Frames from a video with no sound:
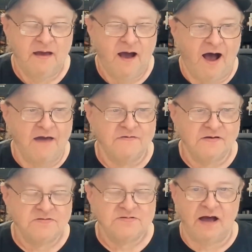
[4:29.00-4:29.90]
I think
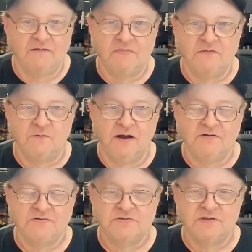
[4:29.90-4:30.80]
it's time that the
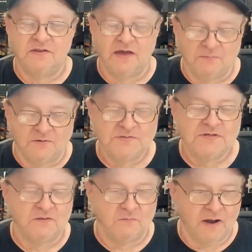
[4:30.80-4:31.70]
record labels
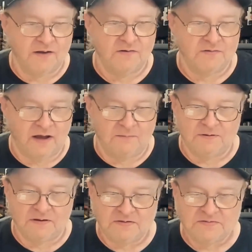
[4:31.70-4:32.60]
and the record
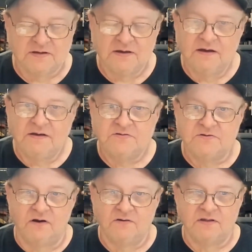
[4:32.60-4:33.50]
companies
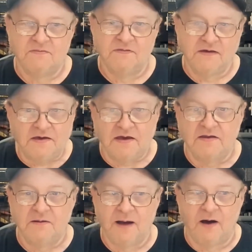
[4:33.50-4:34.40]
start
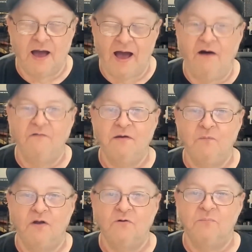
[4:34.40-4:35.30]
thinking about how they
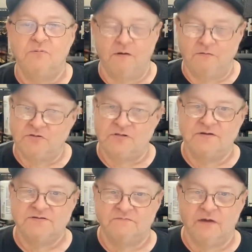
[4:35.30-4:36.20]
want to approach
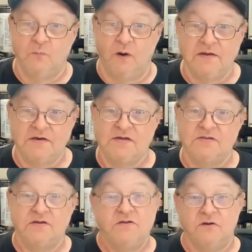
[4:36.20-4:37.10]
this if they want to
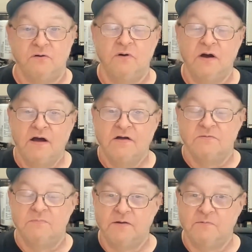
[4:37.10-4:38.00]
continue to
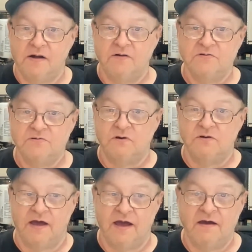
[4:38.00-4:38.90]
make Record Store
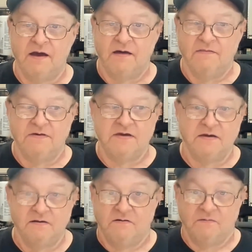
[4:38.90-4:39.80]
Day
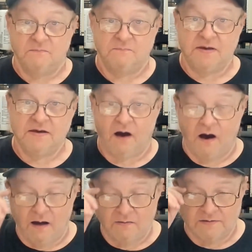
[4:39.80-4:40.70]
the big
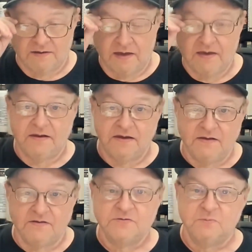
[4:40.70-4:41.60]
holiday it
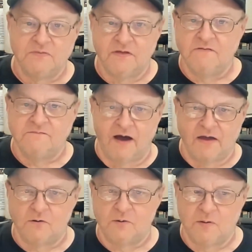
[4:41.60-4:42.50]
is within the
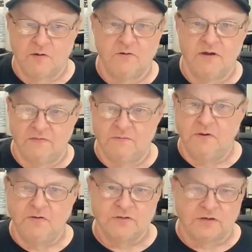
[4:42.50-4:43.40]
vinyl community and the
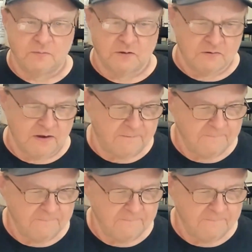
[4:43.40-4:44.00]
music community.